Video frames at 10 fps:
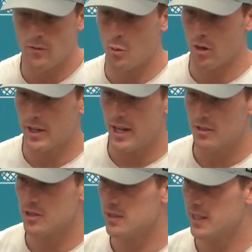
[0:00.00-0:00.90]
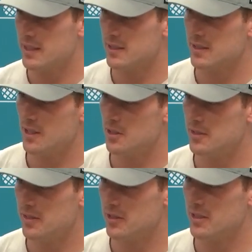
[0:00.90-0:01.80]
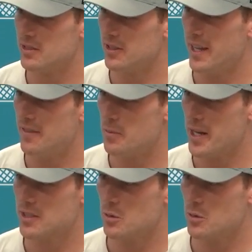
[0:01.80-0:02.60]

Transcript: have a workout, so that's another difference. So they have the practice